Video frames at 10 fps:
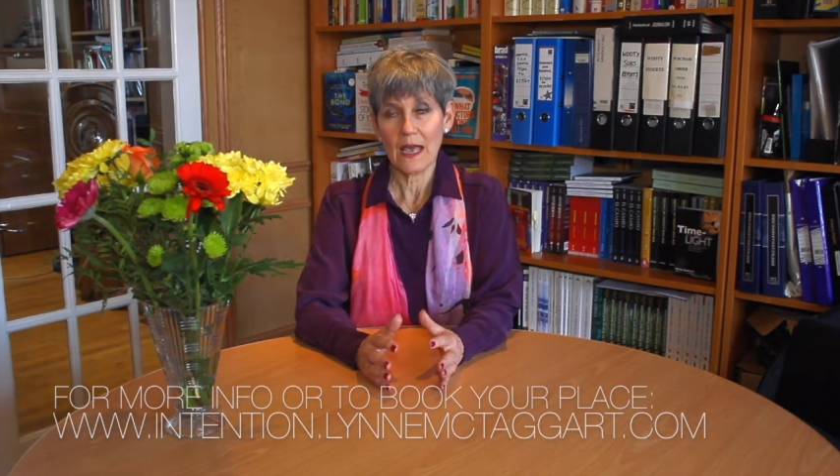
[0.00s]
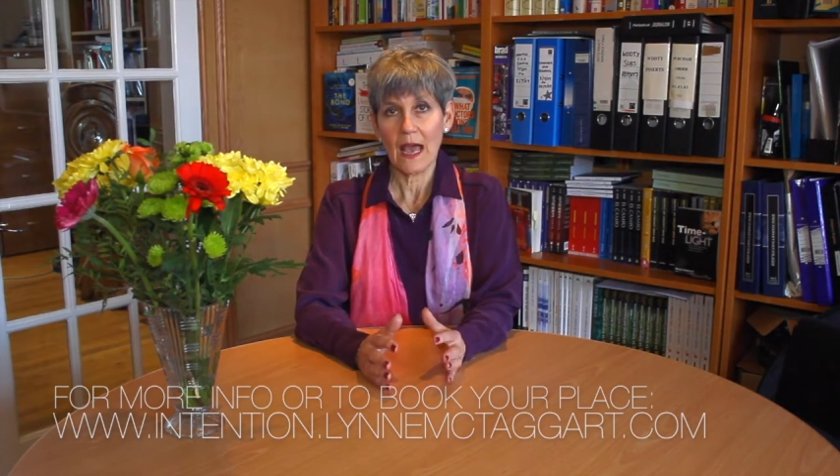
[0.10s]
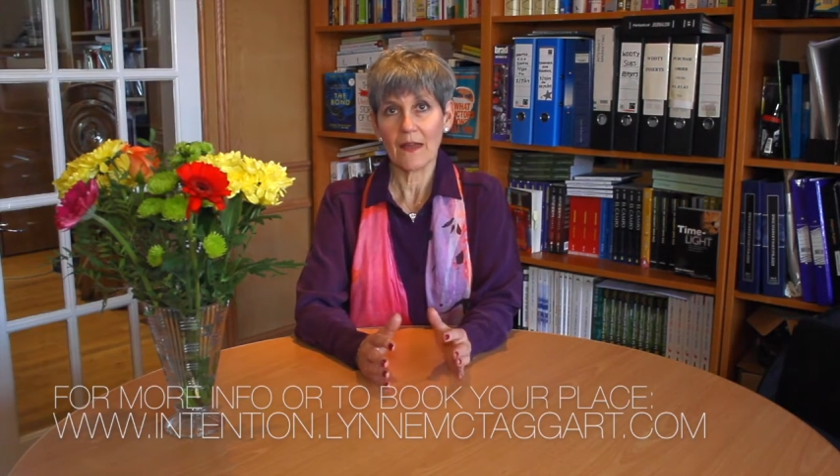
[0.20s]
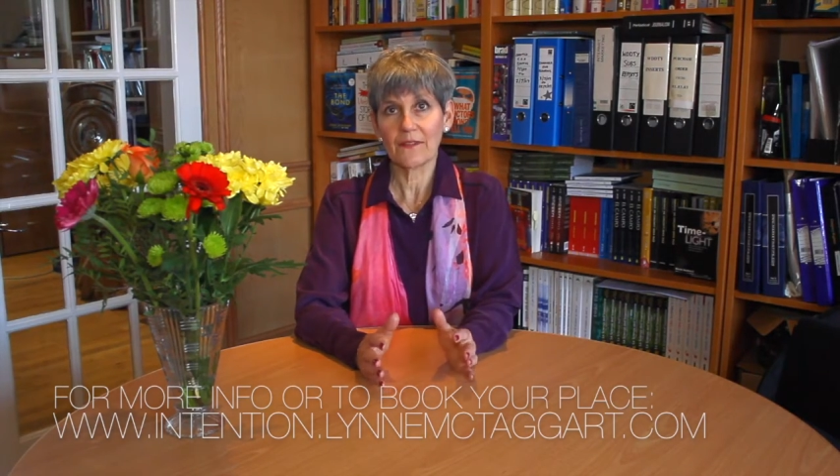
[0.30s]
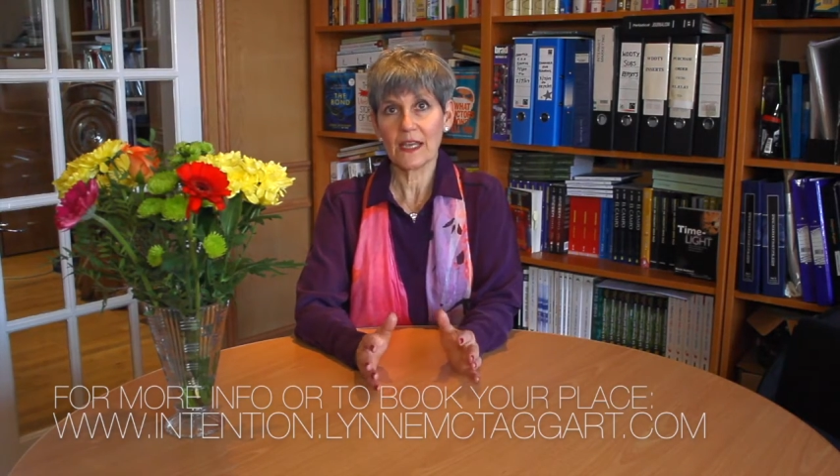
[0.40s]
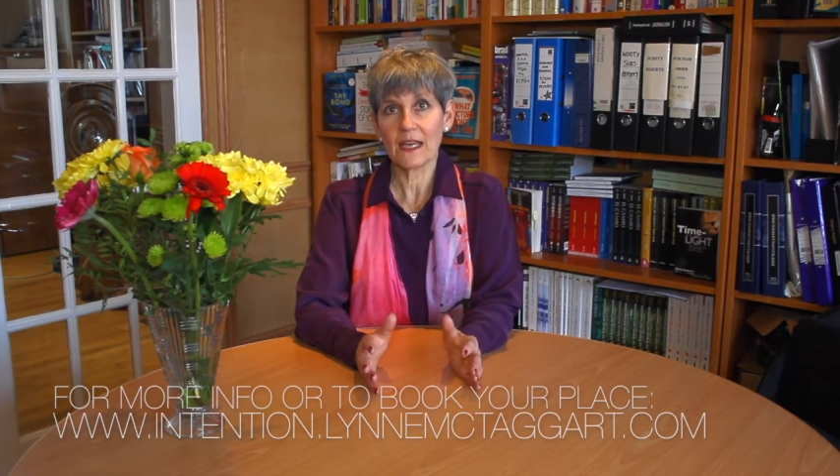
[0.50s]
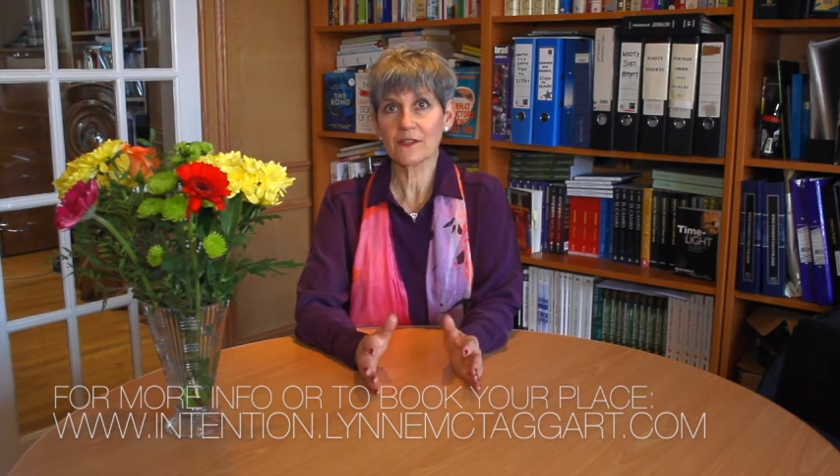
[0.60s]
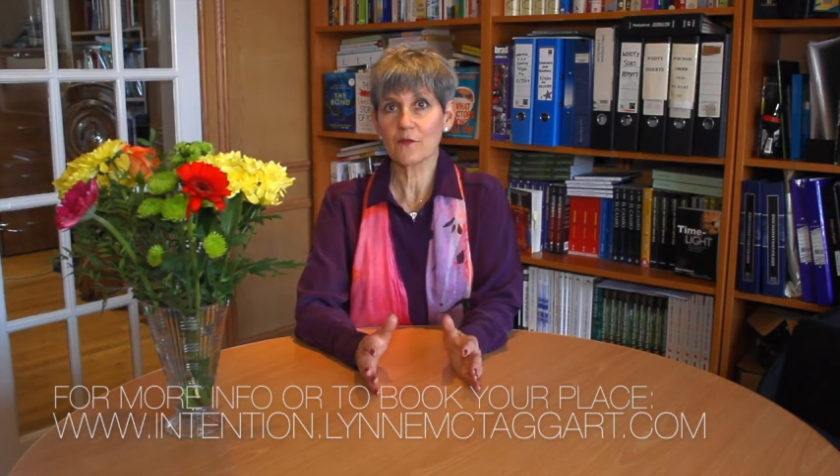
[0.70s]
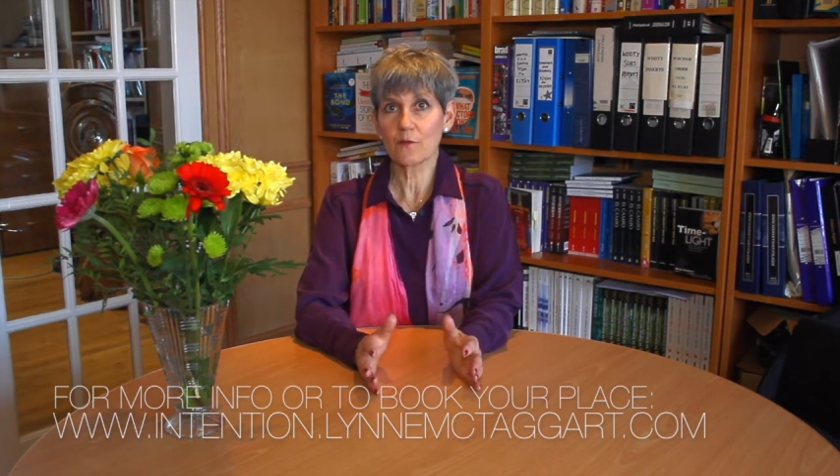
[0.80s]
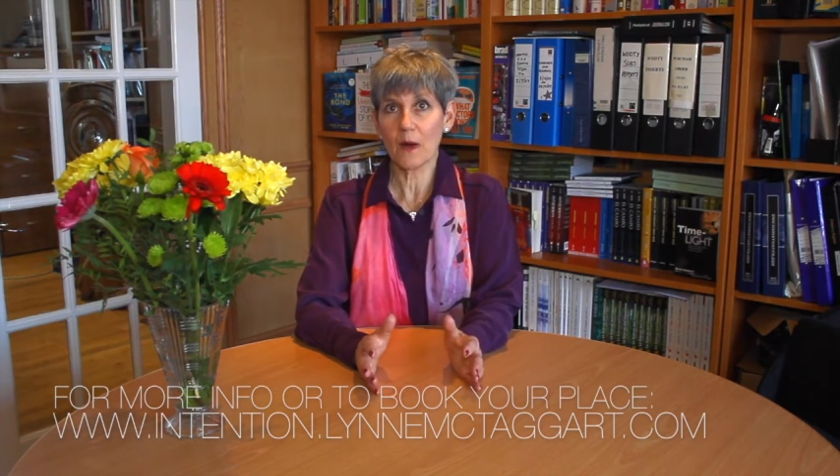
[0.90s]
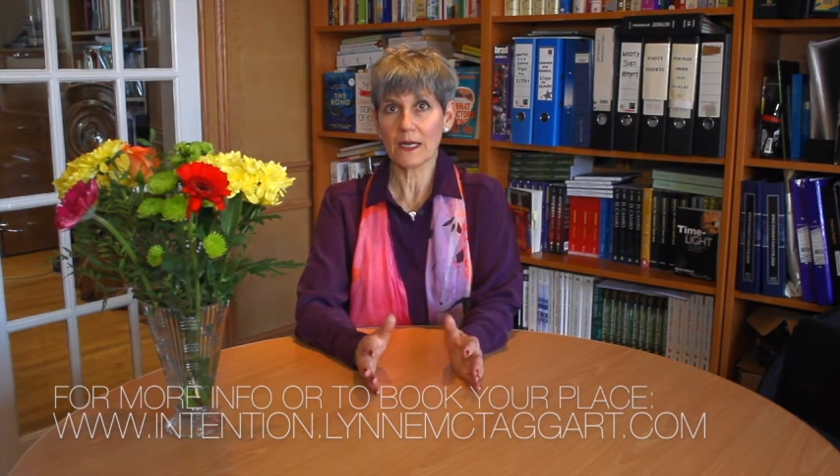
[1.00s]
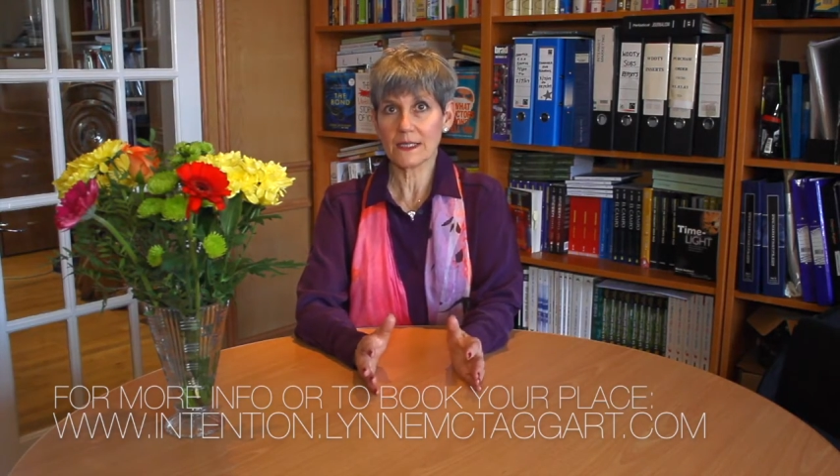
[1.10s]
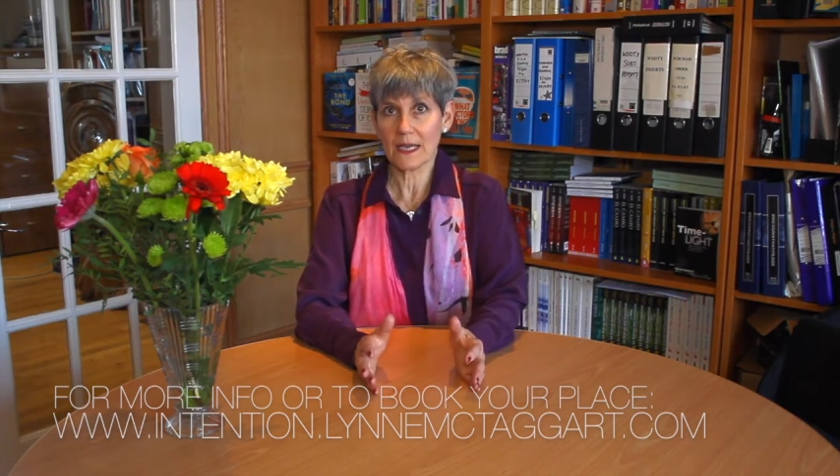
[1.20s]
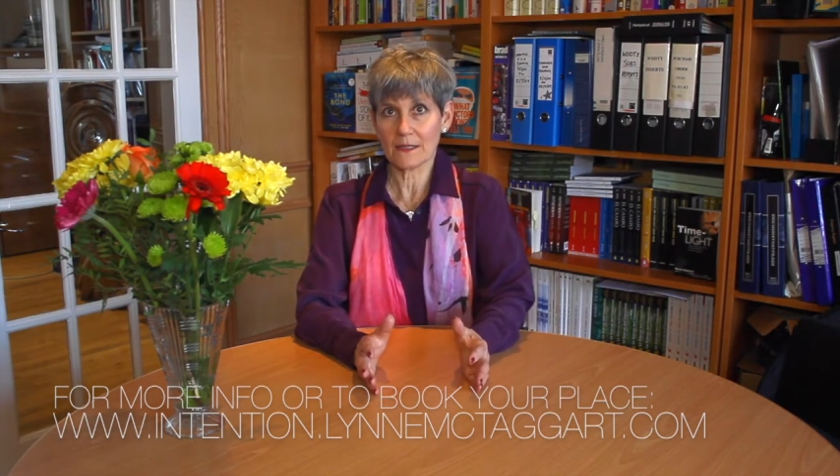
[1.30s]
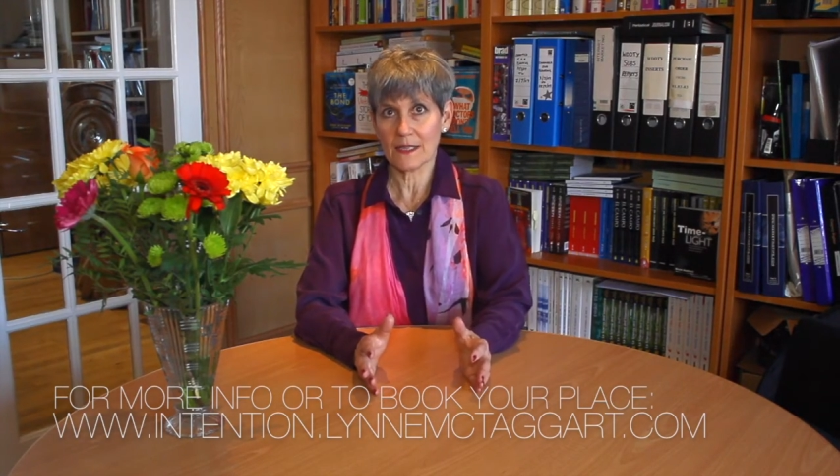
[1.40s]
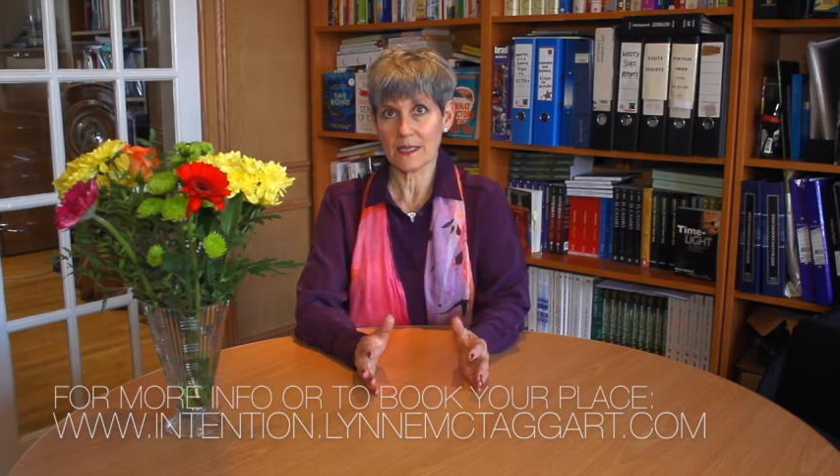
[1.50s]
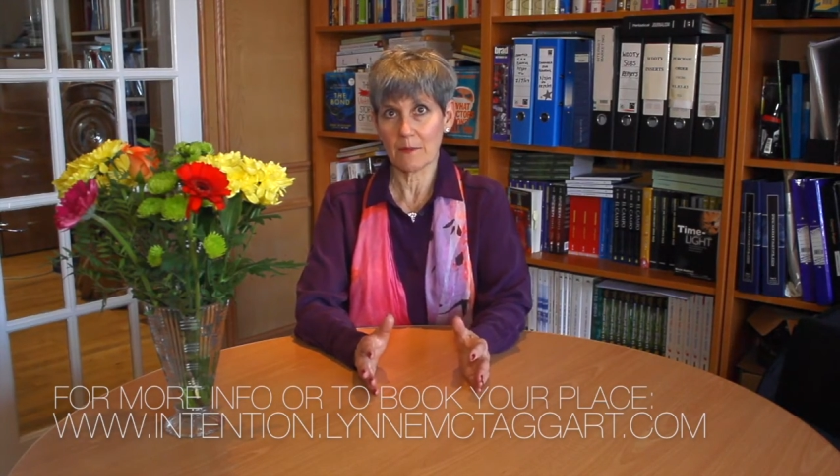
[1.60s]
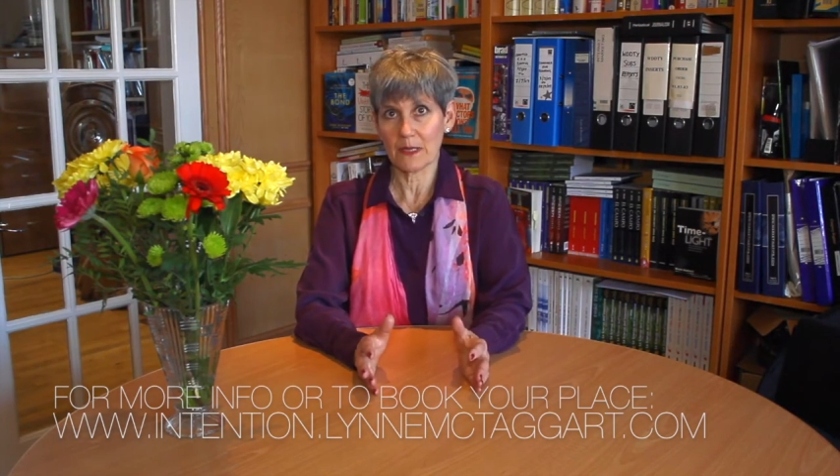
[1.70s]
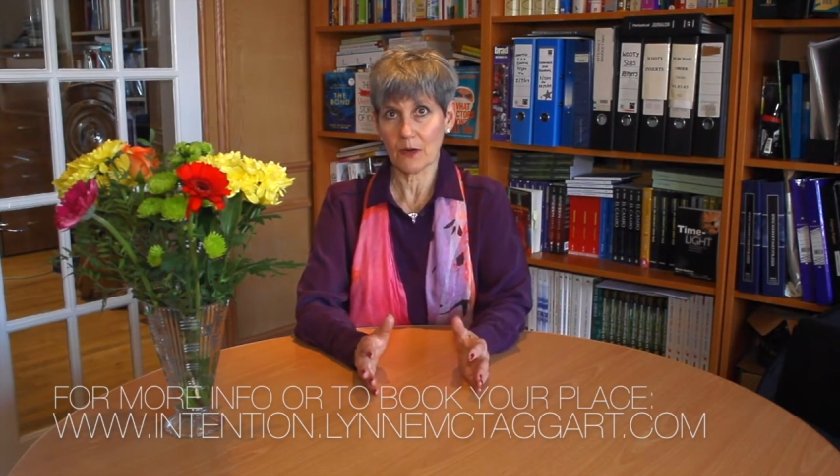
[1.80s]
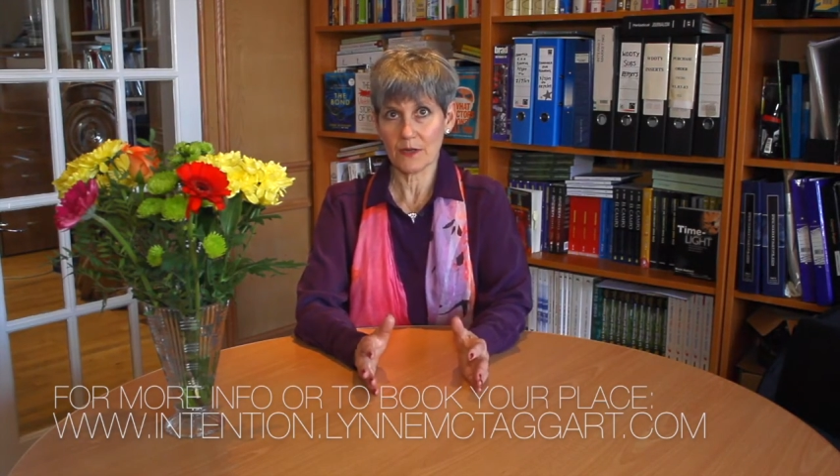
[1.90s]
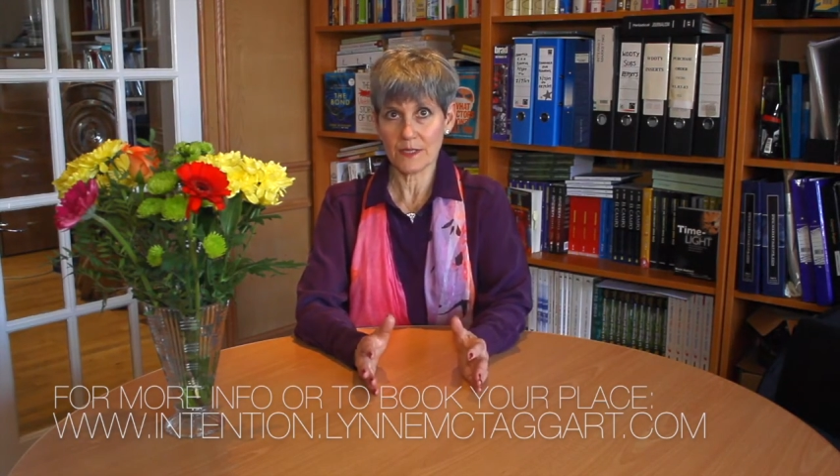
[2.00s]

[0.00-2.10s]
At the end of my teleseminar